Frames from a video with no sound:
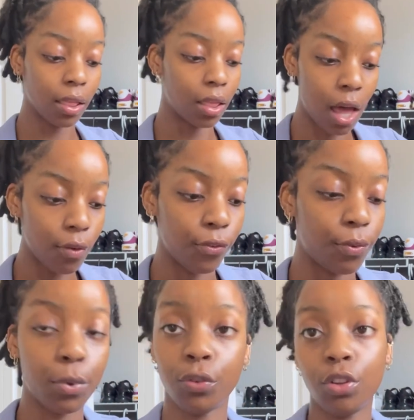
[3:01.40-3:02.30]
love
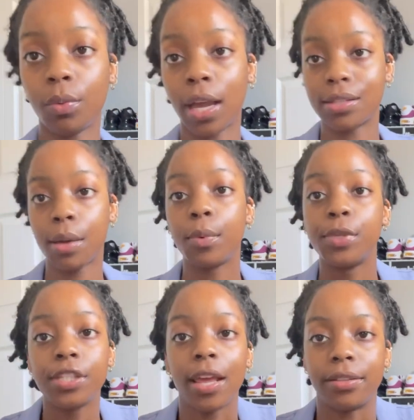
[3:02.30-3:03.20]
perfume, guys. I'm
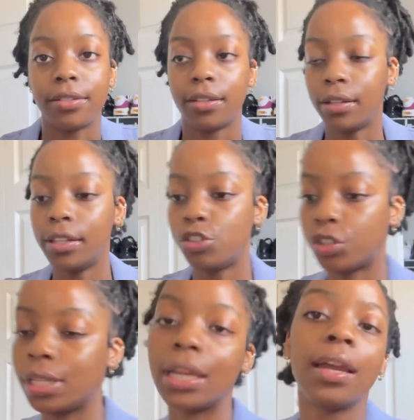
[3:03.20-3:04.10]
obsessed.
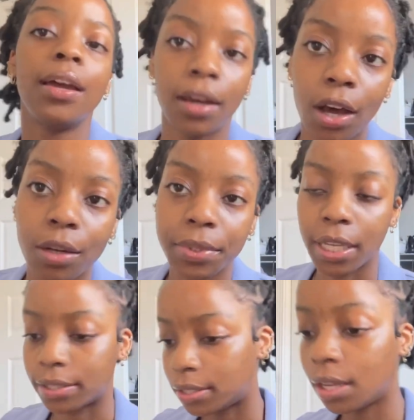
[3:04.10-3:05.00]
Literally
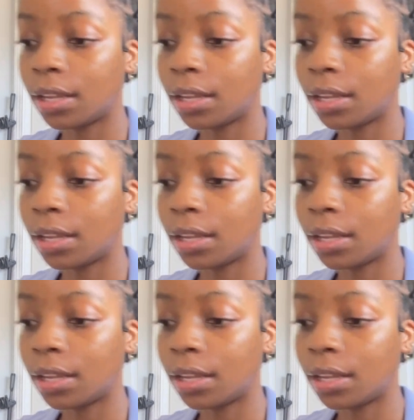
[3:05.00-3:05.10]
obsessed.